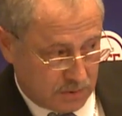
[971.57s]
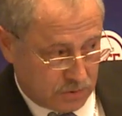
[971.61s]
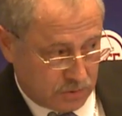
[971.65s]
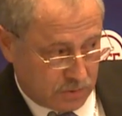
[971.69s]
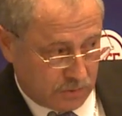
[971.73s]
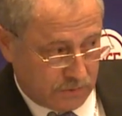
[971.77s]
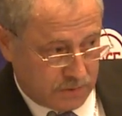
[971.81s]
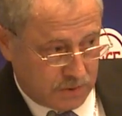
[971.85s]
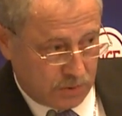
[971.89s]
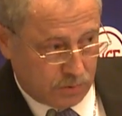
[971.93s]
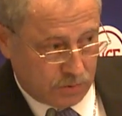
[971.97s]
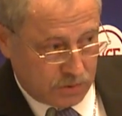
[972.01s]

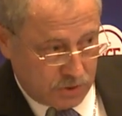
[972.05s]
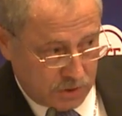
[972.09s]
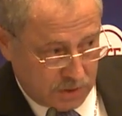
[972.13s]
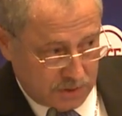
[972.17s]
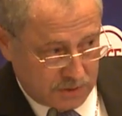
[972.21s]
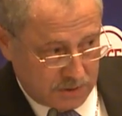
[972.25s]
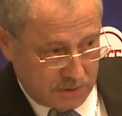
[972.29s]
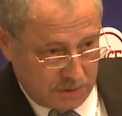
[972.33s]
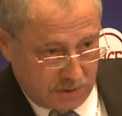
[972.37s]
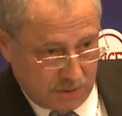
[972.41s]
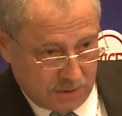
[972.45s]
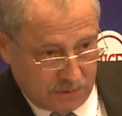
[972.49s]
and at least
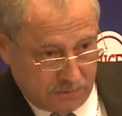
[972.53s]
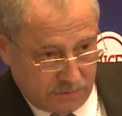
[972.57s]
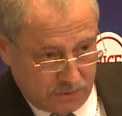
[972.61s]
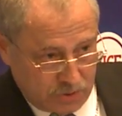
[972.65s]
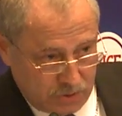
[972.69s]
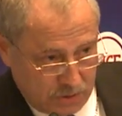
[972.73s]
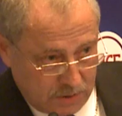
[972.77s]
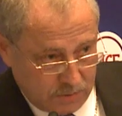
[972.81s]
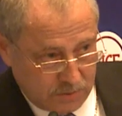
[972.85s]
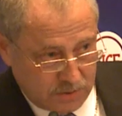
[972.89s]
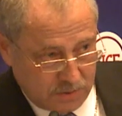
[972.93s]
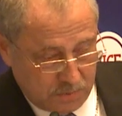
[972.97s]
several
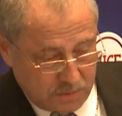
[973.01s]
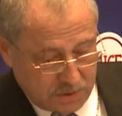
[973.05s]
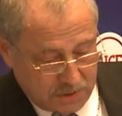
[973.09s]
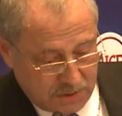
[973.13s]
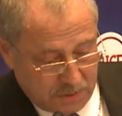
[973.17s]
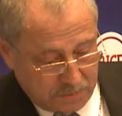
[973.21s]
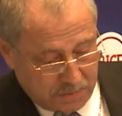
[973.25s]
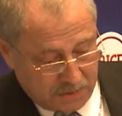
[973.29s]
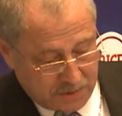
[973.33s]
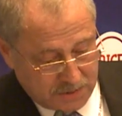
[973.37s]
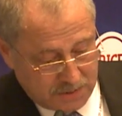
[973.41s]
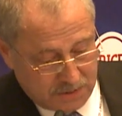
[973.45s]

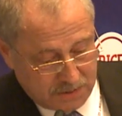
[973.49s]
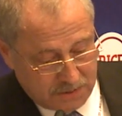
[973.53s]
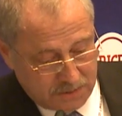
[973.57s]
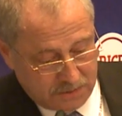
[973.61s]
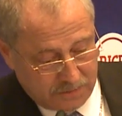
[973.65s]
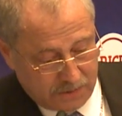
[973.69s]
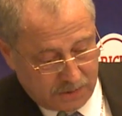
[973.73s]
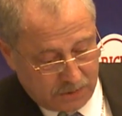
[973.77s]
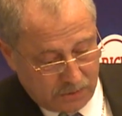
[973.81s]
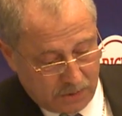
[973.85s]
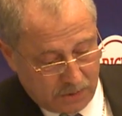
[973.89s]
principles: